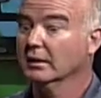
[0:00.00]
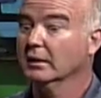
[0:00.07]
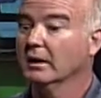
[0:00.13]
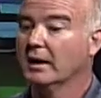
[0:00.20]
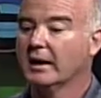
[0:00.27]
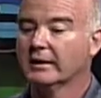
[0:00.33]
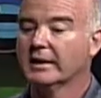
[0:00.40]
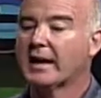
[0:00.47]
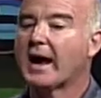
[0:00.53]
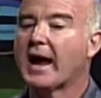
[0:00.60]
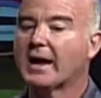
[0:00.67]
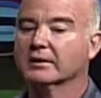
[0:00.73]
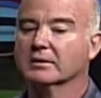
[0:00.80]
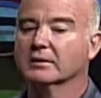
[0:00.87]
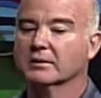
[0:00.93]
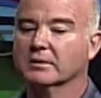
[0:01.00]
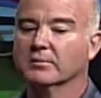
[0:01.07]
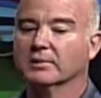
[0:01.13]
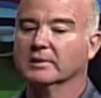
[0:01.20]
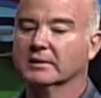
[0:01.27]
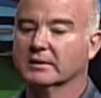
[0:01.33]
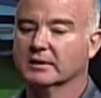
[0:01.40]
And I had to
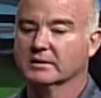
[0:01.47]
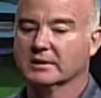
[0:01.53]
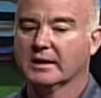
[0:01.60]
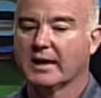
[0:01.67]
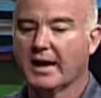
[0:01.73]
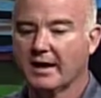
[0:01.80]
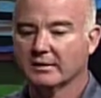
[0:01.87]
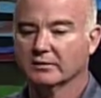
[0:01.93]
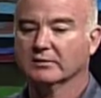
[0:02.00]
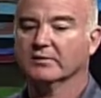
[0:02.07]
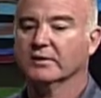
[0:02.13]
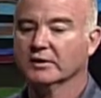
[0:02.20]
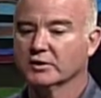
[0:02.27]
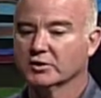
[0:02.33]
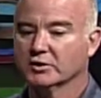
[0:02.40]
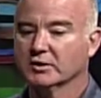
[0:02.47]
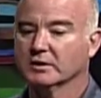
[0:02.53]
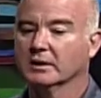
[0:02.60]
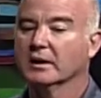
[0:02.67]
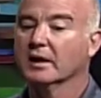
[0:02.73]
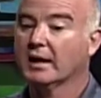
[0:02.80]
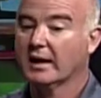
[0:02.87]
complete this. I had to finish it,
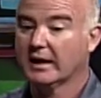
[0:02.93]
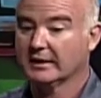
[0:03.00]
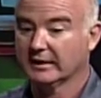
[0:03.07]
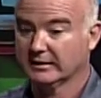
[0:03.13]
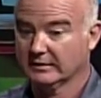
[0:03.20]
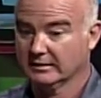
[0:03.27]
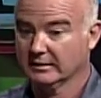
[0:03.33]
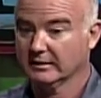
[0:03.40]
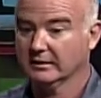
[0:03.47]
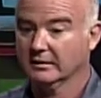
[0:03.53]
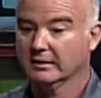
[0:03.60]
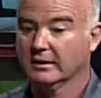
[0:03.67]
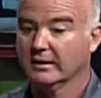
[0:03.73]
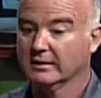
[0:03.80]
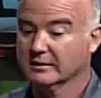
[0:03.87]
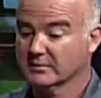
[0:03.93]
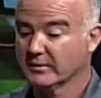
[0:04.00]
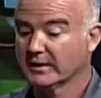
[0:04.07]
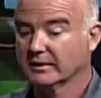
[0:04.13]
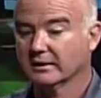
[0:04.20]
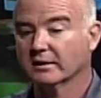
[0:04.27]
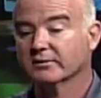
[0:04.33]
and I did. And it's my
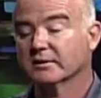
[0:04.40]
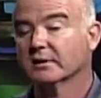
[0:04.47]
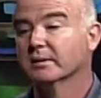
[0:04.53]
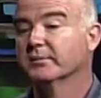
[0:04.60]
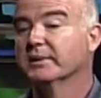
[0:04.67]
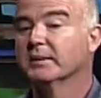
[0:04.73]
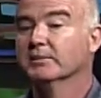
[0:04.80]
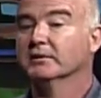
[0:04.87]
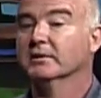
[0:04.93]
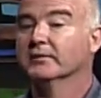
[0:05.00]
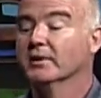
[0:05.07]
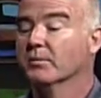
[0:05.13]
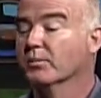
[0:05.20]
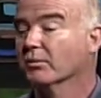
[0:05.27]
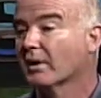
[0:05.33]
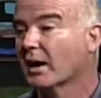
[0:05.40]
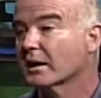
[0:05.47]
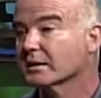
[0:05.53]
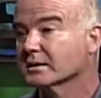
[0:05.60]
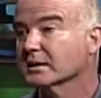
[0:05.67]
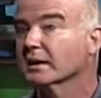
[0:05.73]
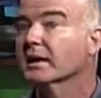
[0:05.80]
gift to the people of the
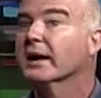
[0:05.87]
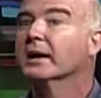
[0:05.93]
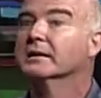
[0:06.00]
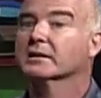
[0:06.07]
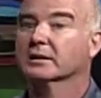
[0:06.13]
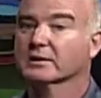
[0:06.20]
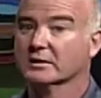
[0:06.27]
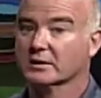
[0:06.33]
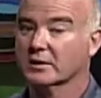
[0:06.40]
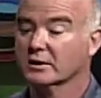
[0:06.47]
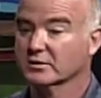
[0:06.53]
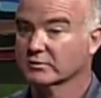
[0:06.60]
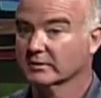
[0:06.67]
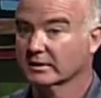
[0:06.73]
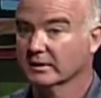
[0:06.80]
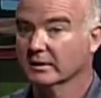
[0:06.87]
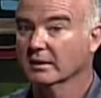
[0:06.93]
Bronx and to this country.